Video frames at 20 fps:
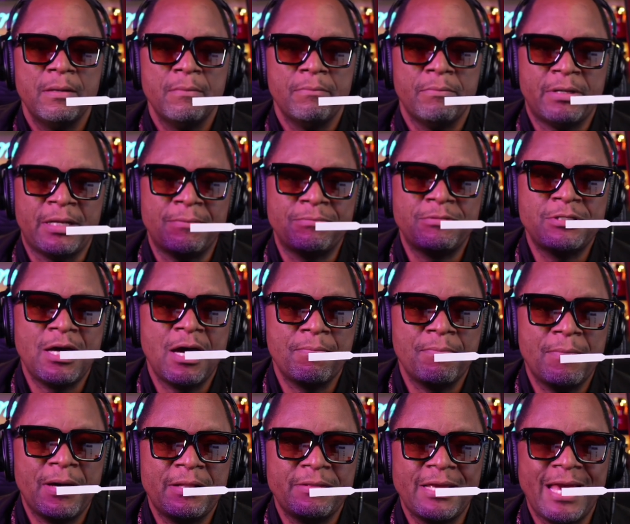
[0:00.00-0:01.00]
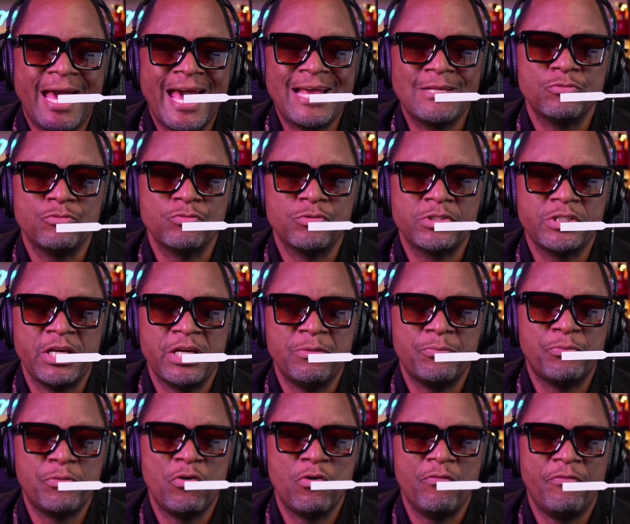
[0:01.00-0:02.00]
But I'm talking about the actual scent
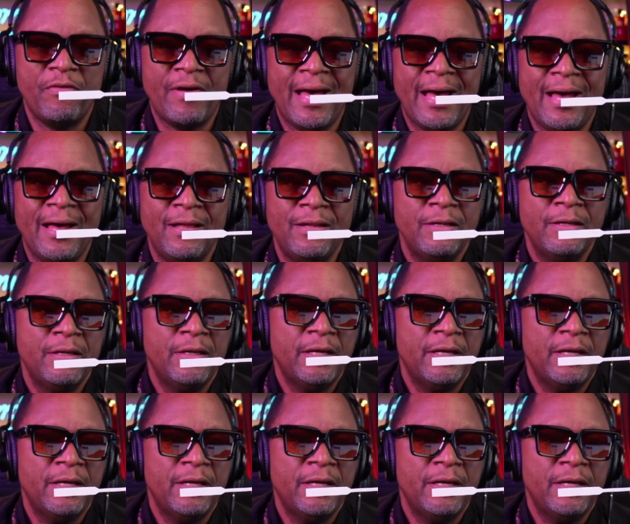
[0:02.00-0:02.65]
profile,